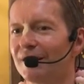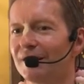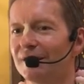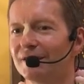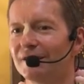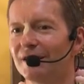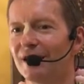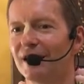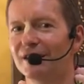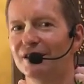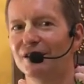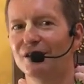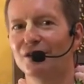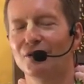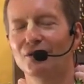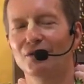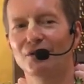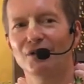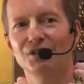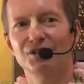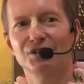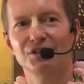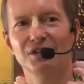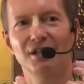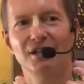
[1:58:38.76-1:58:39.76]
that
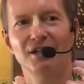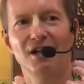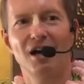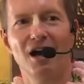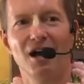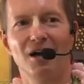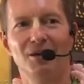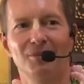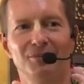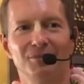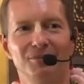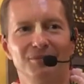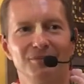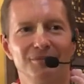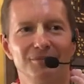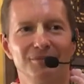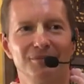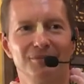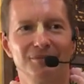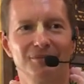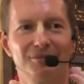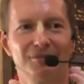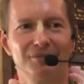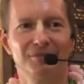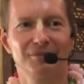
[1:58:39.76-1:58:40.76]
Krishna Nam
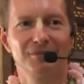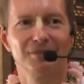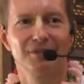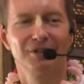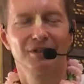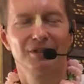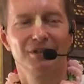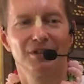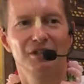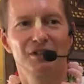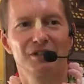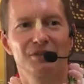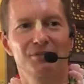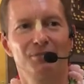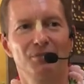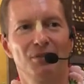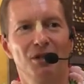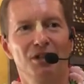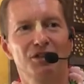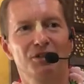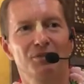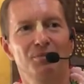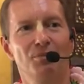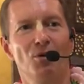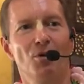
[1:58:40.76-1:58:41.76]
is
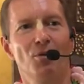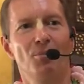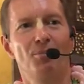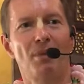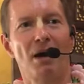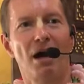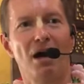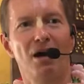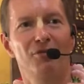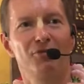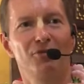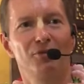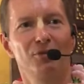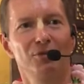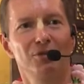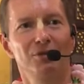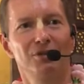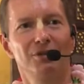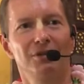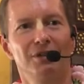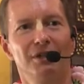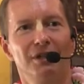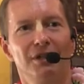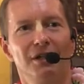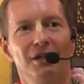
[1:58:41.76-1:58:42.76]
much more powerful
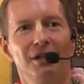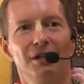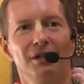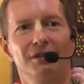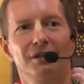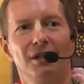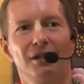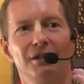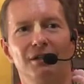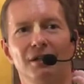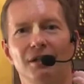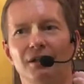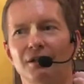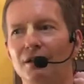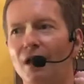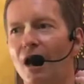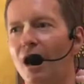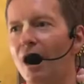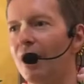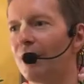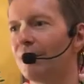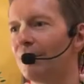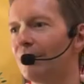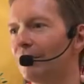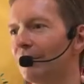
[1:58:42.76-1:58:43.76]
than the
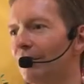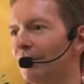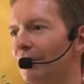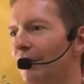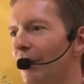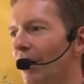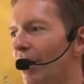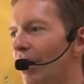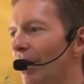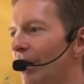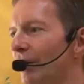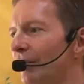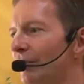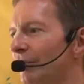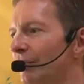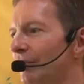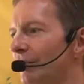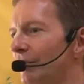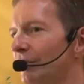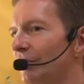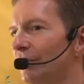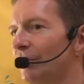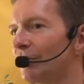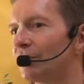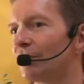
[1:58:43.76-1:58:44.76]
Nam of
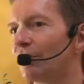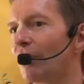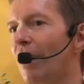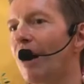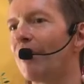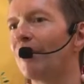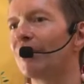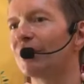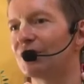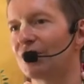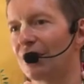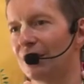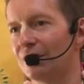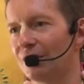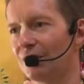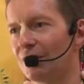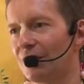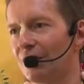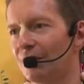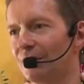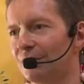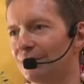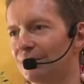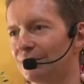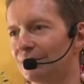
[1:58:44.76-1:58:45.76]
Lord
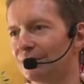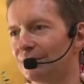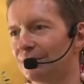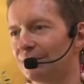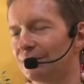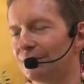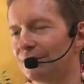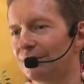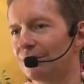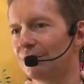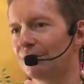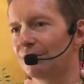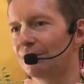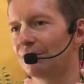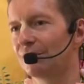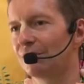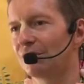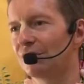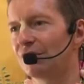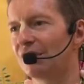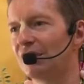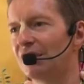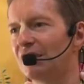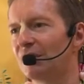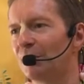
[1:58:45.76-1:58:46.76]
Ramachandra,
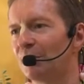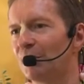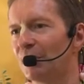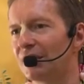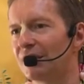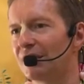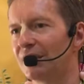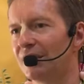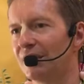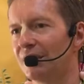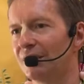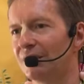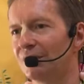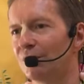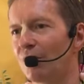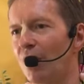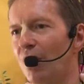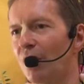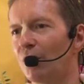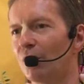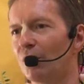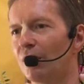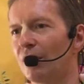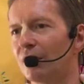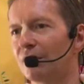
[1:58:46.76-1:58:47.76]
Sitapati,
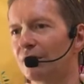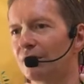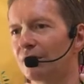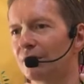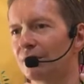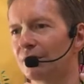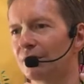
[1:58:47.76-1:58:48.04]
Raghunath,